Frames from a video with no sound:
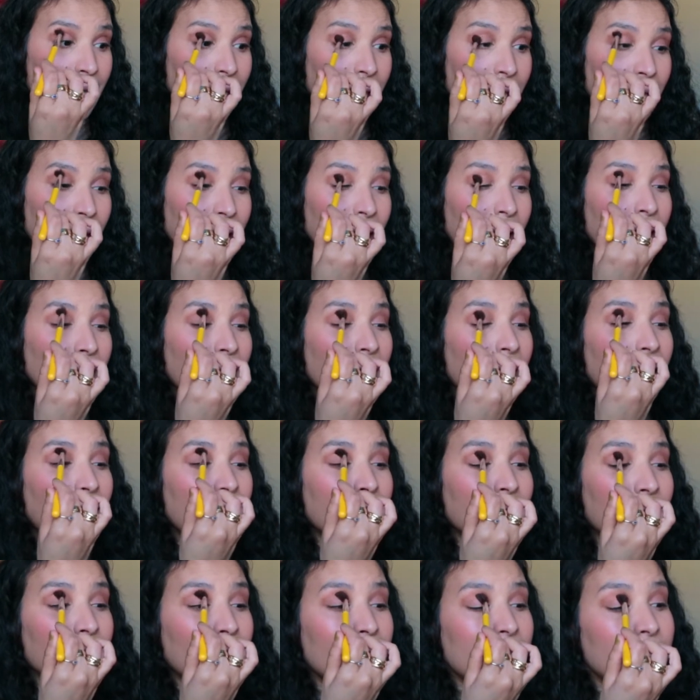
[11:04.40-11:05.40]
here
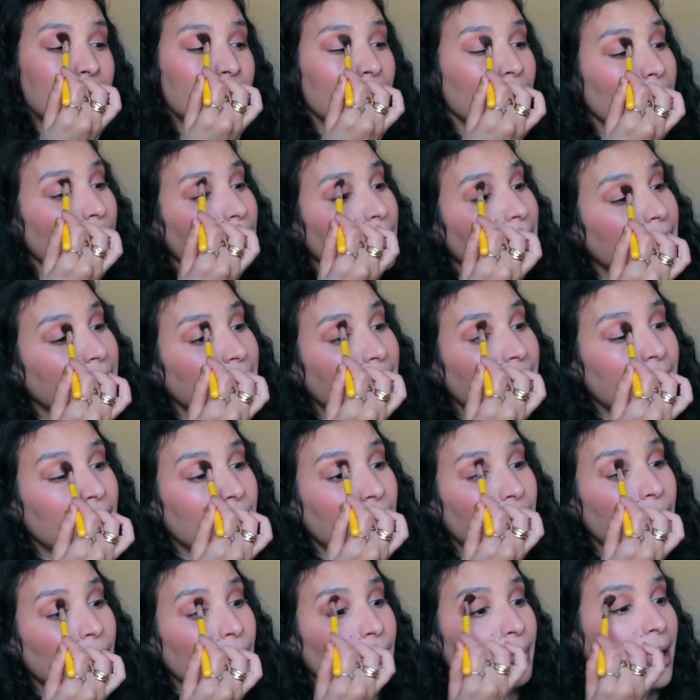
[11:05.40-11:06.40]
and a little bit
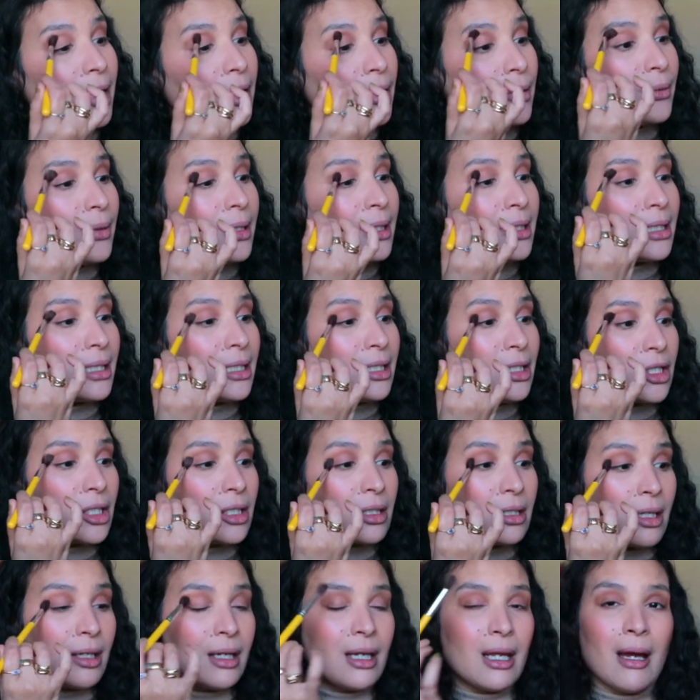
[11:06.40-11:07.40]
then through my crease. It's
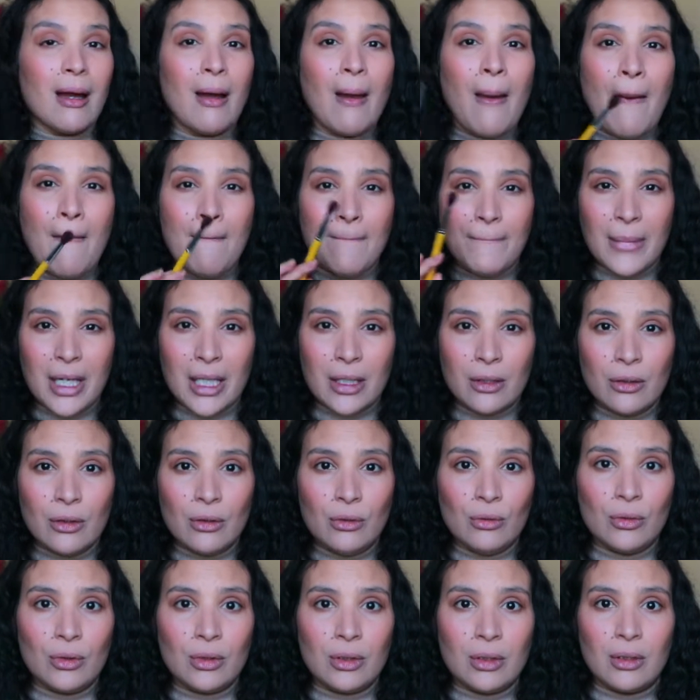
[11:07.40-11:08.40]
just gonna make the
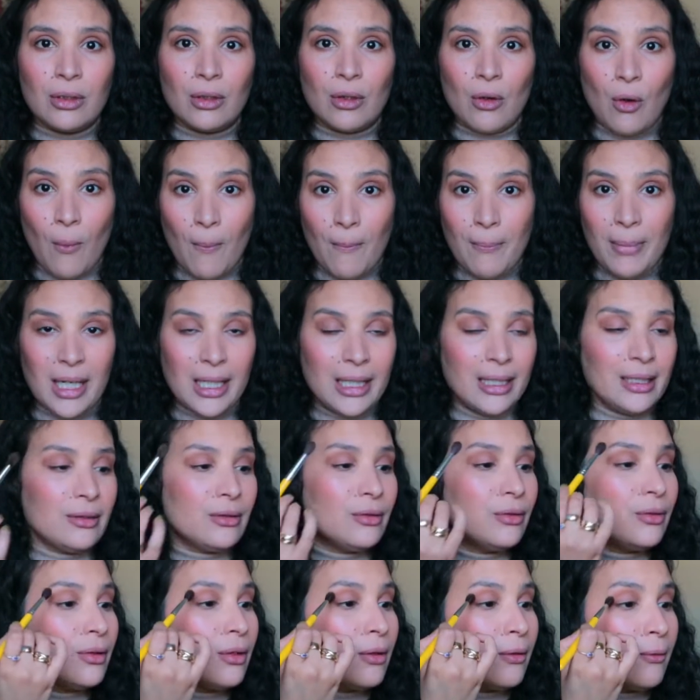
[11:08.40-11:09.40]
look
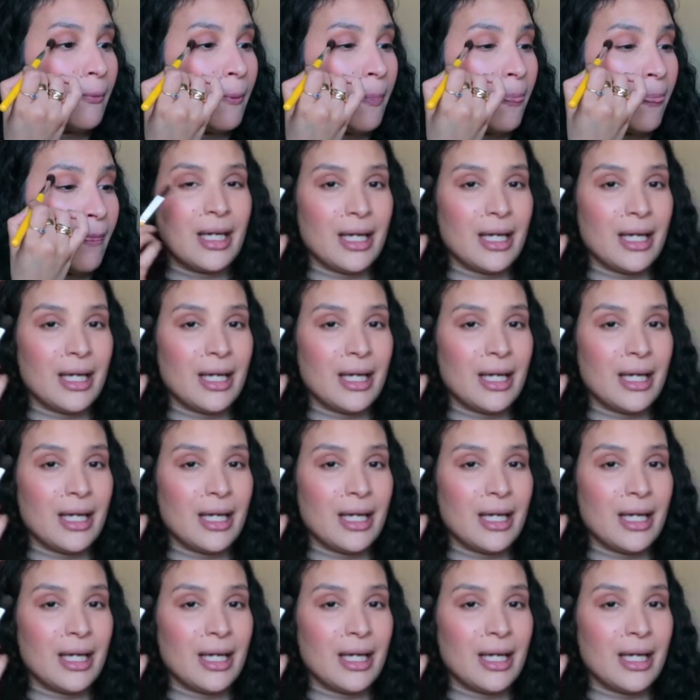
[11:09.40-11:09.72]
complete, you know.